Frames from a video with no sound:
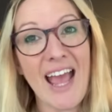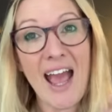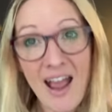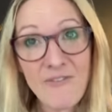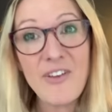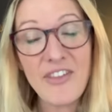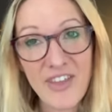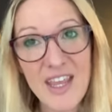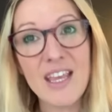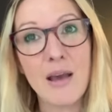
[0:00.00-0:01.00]
Have a
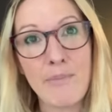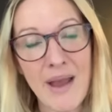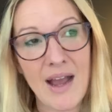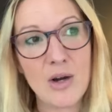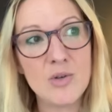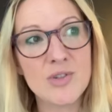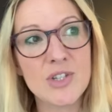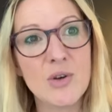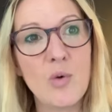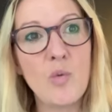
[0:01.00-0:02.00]
think about
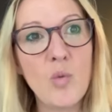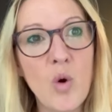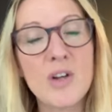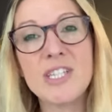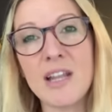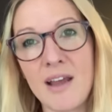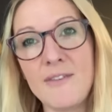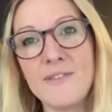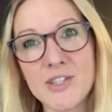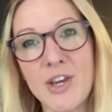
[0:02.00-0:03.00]
what
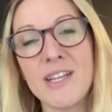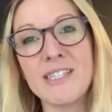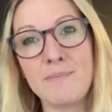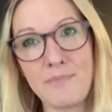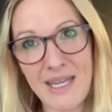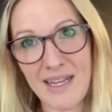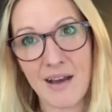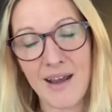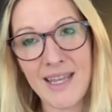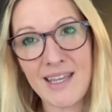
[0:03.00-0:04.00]
life is going to be
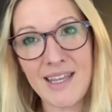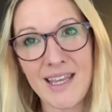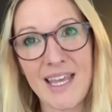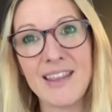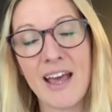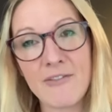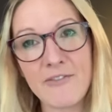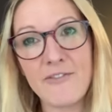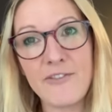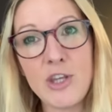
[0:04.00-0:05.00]
like in that
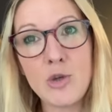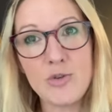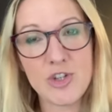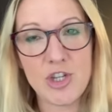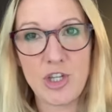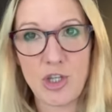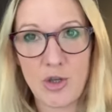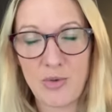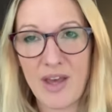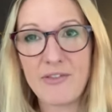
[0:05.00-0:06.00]
future
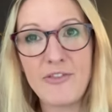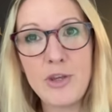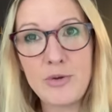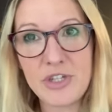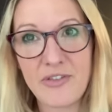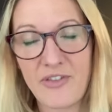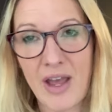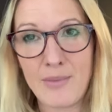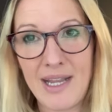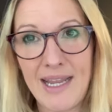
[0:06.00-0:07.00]
you, that future
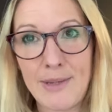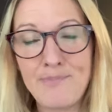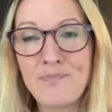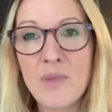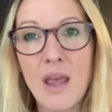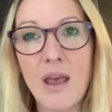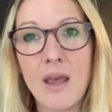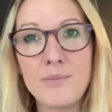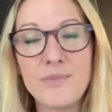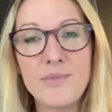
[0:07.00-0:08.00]
family.
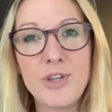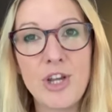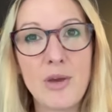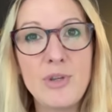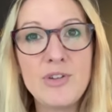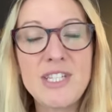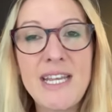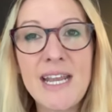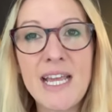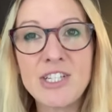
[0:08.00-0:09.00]
When your
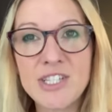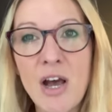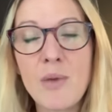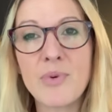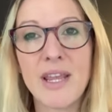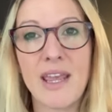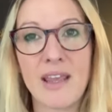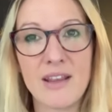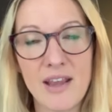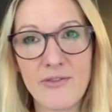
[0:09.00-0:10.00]
teenagers are
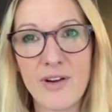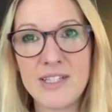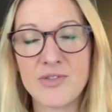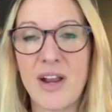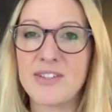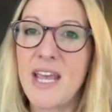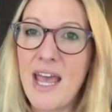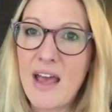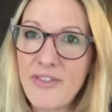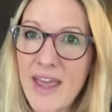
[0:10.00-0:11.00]
bringing their friends around,
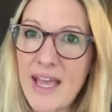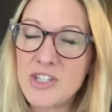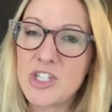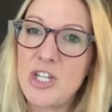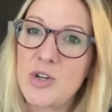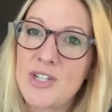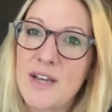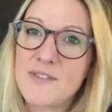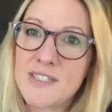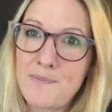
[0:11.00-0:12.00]
have they actually got
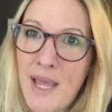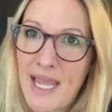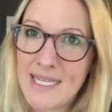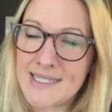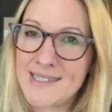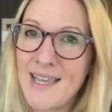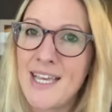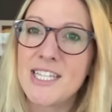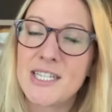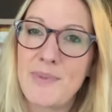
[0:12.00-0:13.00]
enough space
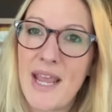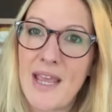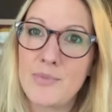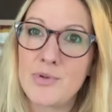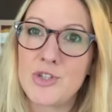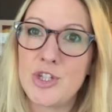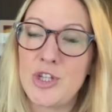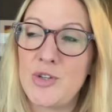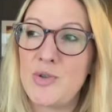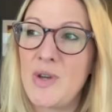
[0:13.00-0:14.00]
to be able
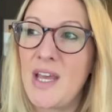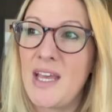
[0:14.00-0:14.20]
to